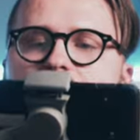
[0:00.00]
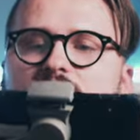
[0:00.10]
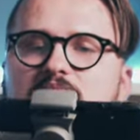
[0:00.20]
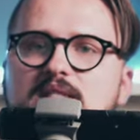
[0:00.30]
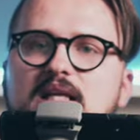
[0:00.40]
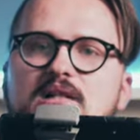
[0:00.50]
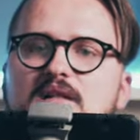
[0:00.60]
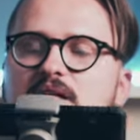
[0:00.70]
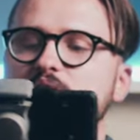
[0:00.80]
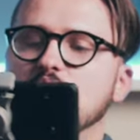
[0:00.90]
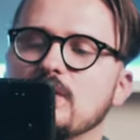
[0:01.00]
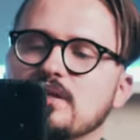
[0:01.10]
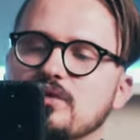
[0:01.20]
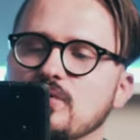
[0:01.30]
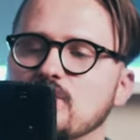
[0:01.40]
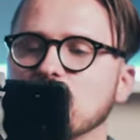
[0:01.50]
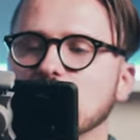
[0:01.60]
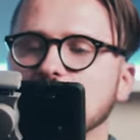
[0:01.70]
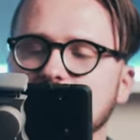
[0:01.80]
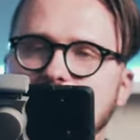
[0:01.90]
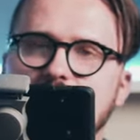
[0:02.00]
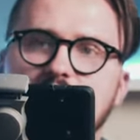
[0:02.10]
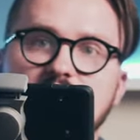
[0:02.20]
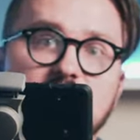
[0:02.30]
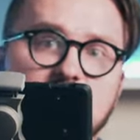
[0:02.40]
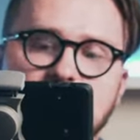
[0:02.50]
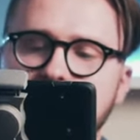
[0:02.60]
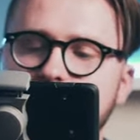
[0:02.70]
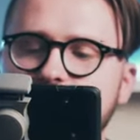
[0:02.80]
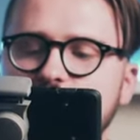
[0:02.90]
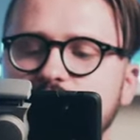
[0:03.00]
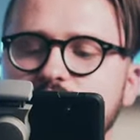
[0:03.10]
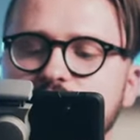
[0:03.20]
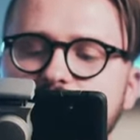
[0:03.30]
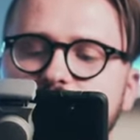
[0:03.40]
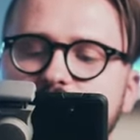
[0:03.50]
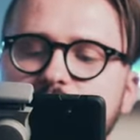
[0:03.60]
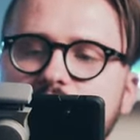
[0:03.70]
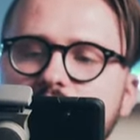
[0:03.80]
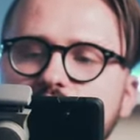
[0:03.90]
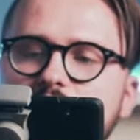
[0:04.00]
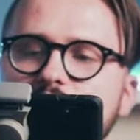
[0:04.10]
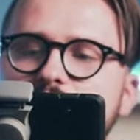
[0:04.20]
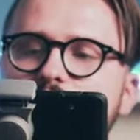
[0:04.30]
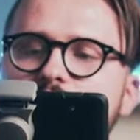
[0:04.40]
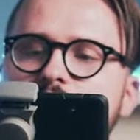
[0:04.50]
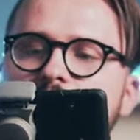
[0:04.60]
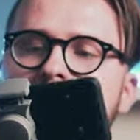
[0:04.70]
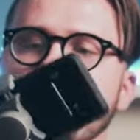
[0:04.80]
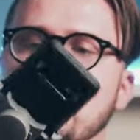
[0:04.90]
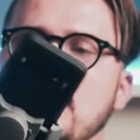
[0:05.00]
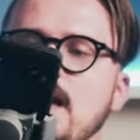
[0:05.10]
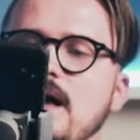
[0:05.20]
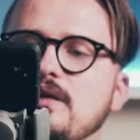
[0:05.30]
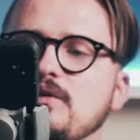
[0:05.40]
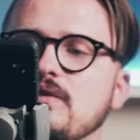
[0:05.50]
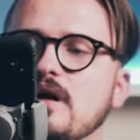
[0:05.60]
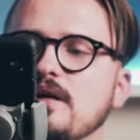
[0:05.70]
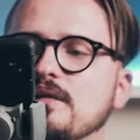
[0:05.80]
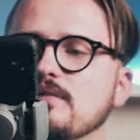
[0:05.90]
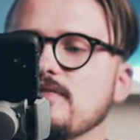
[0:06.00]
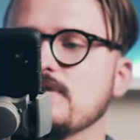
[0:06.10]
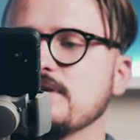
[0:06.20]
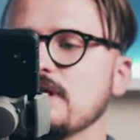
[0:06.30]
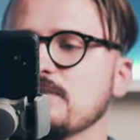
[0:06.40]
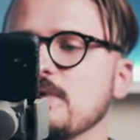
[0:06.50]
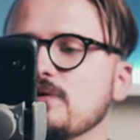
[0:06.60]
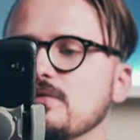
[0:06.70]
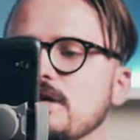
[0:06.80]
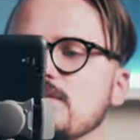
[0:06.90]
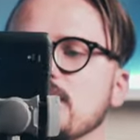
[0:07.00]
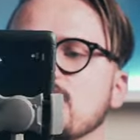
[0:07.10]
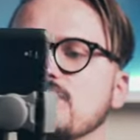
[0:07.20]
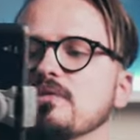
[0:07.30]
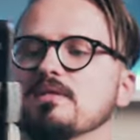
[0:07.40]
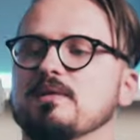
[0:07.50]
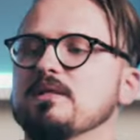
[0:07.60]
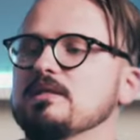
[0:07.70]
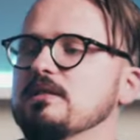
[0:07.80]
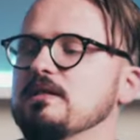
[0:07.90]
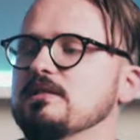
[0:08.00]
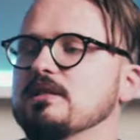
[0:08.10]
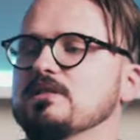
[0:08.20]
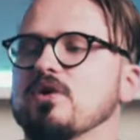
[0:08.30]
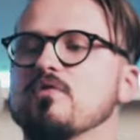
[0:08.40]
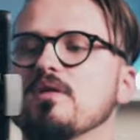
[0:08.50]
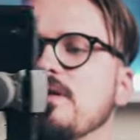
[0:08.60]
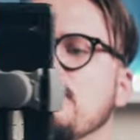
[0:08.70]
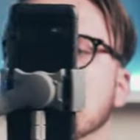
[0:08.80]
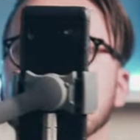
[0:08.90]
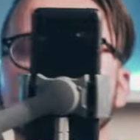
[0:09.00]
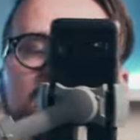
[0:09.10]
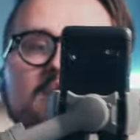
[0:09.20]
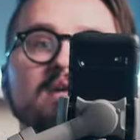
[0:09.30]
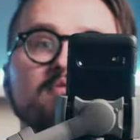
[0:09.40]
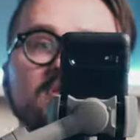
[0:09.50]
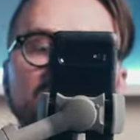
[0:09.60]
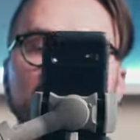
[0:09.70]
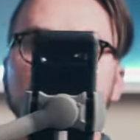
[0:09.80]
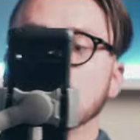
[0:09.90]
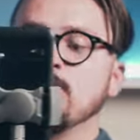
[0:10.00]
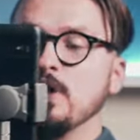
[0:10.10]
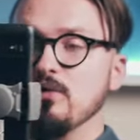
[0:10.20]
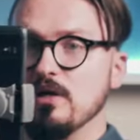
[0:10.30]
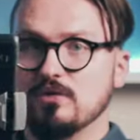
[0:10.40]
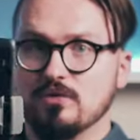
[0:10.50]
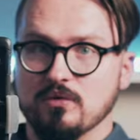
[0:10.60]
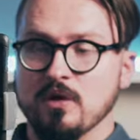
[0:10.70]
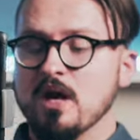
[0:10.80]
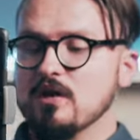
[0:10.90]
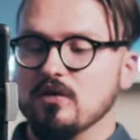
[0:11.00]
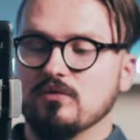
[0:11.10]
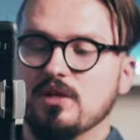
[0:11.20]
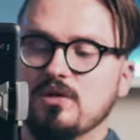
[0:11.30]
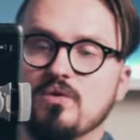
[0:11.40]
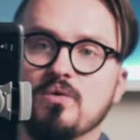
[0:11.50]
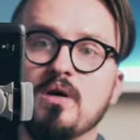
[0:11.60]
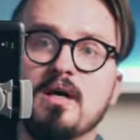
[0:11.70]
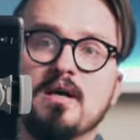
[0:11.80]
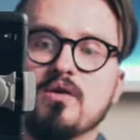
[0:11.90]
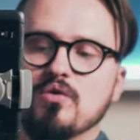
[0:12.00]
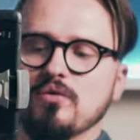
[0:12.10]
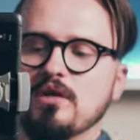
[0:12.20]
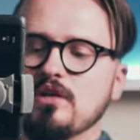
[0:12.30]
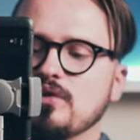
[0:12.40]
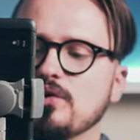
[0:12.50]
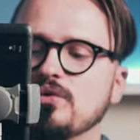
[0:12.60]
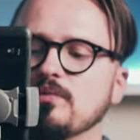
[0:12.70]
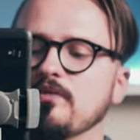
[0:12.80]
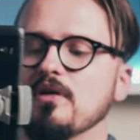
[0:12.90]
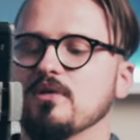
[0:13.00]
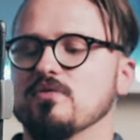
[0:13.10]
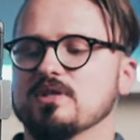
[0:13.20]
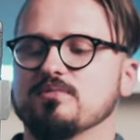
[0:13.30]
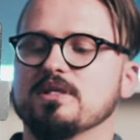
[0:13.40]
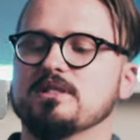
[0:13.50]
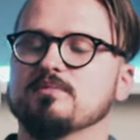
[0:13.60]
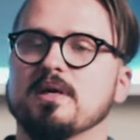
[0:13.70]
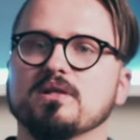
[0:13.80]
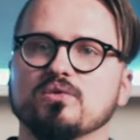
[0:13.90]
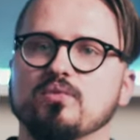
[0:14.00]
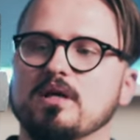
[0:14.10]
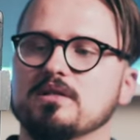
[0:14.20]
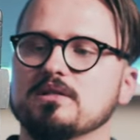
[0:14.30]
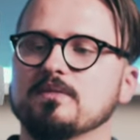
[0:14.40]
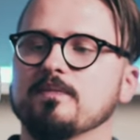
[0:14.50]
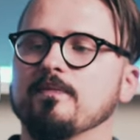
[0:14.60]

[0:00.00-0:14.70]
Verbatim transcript: and suddenly you want to shoot uh, Insta Story, you just press this button twice and you are in the vertical mode and you can shoot some Insta Story, maybe make some live video. You want to continue shooting your YouTube vlog, you just press this button twice.